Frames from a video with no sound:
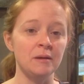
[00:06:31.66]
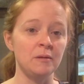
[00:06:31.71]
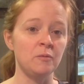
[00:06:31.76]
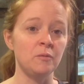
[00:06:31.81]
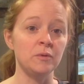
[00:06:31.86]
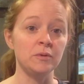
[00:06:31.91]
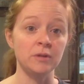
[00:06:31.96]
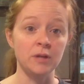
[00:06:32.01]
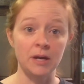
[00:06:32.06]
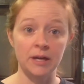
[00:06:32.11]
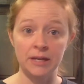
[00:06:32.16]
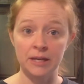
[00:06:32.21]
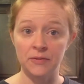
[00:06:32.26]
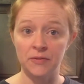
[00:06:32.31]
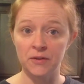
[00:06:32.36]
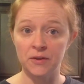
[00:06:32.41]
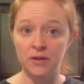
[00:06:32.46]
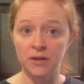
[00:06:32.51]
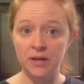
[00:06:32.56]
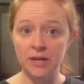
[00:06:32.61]
Will not eat
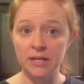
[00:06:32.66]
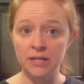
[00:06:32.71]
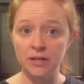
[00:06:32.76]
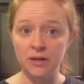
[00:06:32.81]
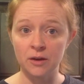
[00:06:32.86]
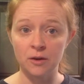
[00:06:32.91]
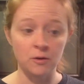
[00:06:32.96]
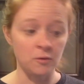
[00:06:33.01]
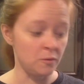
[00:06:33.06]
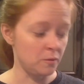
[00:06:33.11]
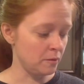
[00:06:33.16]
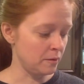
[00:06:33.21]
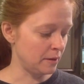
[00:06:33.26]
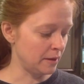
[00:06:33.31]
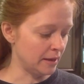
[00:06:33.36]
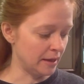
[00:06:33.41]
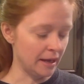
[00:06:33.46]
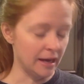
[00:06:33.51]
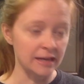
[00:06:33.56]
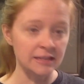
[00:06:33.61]
the cookie dough.
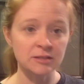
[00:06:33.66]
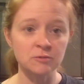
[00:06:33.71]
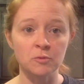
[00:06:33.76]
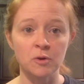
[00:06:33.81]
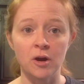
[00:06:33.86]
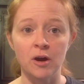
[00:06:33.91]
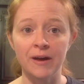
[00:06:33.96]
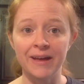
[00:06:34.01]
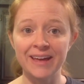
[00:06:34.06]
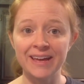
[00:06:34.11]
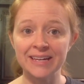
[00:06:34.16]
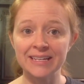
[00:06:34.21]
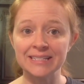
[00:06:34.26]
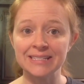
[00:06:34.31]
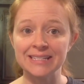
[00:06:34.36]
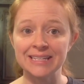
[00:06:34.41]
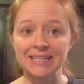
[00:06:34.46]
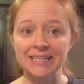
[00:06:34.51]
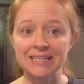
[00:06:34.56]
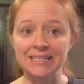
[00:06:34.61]
It has raw
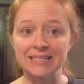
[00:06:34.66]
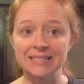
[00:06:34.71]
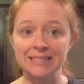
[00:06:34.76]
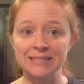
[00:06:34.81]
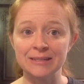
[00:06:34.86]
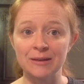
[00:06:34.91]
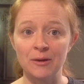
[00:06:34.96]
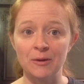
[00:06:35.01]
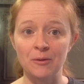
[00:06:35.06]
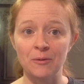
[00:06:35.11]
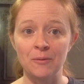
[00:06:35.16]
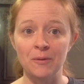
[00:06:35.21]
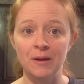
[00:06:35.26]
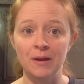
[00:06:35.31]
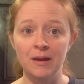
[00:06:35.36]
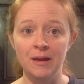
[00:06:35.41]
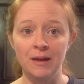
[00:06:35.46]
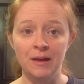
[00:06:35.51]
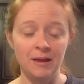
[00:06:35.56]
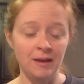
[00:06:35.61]
eggs in it, so
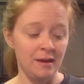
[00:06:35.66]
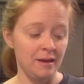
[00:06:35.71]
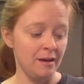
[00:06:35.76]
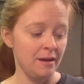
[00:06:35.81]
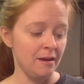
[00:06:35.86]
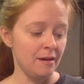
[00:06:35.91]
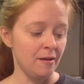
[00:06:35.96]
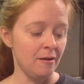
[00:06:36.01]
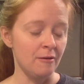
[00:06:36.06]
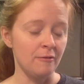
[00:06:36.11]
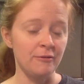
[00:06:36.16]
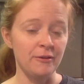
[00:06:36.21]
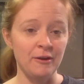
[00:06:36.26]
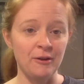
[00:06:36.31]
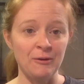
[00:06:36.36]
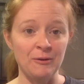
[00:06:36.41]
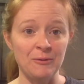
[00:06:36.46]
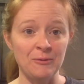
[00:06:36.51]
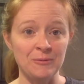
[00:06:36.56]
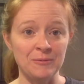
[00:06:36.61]

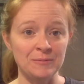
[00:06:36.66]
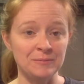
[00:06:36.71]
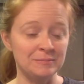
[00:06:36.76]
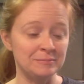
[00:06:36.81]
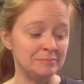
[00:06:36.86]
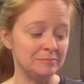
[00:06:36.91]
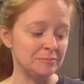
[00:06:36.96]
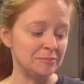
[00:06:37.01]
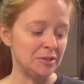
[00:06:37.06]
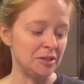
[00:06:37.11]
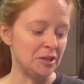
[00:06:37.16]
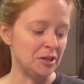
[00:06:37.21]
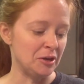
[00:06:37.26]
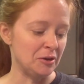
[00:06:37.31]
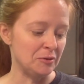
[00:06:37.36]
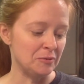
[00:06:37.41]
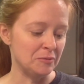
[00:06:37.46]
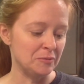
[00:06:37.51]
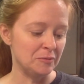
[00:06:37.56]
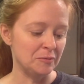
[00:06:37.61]
although, you
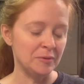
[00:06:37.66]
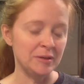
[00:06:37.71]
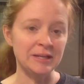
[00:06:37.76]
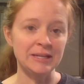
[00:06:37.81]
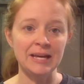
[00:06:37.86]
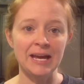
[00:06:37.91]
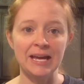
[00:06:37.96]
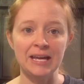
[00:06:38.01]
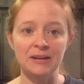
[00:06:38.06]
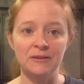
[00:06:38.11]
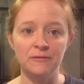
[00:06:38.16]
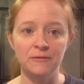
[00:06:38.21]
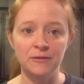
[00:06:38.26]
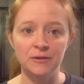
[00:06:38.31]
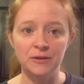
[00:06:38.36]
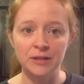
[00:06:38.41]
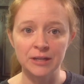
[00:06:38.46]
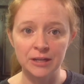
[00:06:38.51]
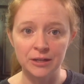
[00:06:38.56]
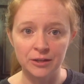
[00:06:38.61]
know, we ate it for
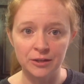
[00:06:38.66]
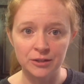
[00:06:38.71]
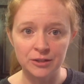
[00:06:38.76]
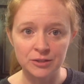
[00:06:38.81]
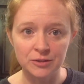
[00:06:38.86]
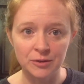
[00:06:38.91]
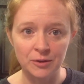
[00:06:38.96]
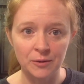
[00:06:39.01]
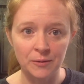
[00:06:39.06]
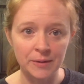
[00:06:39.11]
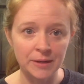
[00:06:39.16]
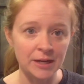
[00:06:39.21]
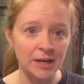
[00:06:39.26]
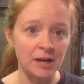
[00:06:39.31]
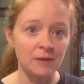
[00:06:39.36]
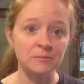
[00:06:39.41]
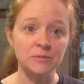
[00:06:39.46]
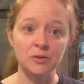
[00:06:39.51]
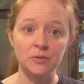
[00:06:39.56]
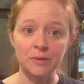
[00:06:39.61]
years growing
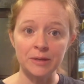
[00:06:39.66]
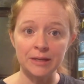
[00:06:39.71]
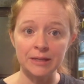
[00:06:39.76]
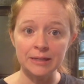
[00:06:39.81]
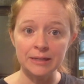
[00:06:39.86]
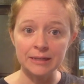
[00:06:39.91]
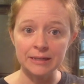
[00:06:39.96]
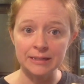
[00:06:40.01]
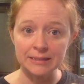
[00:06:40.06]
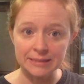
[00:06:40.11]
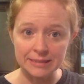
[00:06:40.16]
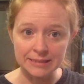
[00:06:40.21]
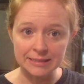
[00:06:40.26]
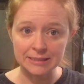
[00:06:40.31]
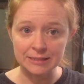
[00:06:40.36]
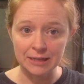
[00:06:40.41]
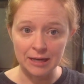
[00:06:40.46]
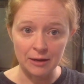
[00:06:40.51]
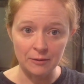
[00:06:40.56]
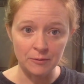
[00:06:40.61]
up, don't eat it because
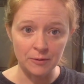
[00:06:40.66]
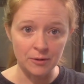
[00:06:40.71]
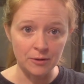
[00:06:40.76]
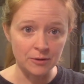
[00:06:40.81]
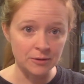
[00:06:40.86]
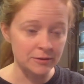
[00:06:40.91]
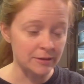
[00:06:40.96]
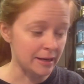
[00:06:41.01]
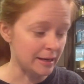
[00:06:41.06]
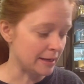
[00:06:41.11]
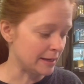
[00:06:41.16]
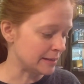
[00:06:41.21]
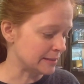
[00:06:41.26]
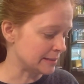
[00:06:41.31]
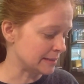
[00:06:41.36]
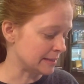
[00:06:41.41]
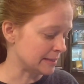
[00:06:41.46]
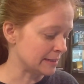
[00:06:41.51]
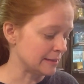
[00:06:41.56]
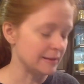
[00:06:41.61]
it's got raw eggs
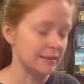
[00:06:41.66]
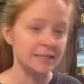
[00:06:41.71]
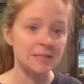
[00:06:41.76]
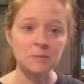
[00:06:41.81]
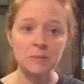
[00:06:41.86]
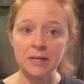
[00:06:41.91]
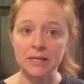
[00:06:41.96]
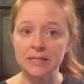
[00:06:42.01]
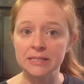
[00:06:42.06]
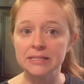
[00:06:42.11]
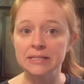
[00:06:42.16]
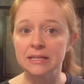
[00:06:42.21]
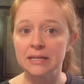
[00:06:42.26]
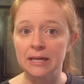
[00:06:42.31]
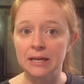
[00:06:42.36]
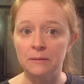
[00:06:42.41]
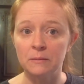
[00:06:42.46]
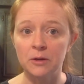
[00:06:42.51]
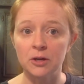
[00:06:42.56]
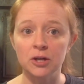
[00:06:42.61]
in it. That's my
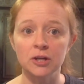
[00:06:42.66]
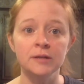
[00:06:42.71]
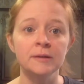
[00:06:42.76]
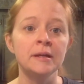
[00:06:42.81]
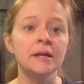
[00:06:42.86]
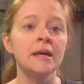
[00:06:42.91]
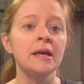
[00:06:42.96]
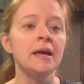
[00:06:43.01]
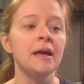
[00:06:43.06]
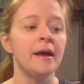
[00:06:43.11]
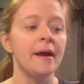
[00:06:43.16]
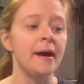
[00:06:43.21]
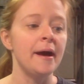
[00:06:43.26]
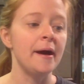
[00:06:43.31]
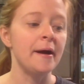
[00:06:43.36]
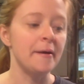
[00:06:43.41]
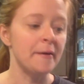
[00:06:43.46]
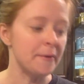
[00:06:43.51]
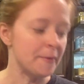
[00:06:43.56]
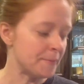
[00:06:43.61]
disclaimer.
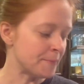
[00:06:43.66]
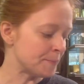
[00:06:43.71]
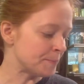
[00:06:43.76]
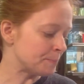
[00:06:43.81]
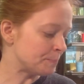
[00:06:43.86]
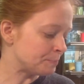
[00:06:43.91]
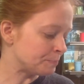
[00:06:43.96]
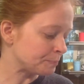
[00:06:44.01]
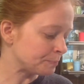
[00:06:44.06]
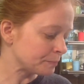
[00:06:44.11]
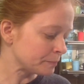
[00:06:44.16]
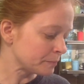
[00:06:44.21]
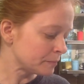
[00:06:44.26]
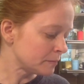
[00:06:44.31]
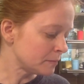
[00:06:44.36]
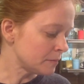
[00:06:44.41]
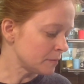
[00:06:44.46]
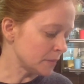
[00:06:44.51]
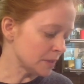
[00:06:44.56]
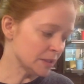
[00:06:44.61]

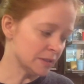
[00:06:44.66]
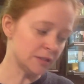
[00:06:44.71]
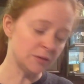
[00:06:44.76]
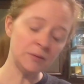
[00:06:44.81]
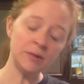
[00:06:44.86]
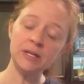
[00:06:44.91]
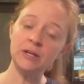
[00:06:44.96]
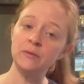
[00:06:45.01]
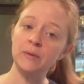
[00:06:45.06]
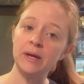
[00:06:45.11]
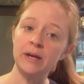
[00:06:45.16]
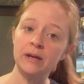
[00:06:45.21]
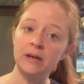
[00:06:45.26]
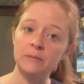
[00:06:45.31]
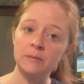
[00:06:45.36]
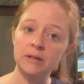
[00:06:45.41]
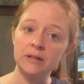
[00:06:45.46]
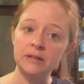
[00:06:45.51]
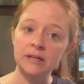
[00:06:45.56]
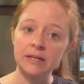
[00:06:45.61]
So anyway, I'm
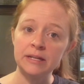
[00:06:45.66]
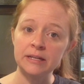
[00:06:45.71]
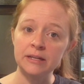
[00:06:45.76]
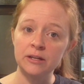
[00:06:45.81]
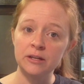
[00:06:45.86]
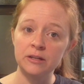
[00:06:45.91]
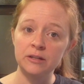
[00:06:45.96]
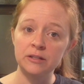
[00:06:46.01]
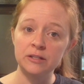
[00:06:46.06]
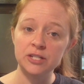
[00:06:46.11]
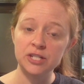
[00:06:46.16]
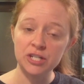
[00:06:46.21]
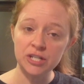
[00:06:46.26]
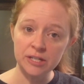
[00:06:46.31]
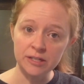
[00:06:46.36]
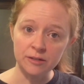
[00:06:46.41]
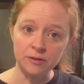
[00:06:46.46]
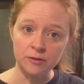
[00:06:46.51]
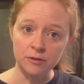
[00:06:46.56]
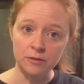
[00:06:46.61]
gonna let it
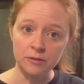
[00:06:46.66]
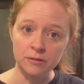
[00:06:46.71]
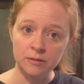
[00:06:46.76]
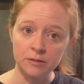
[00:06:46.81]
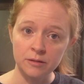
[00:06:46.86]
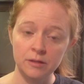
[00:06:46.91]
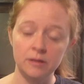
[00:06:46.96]
chill.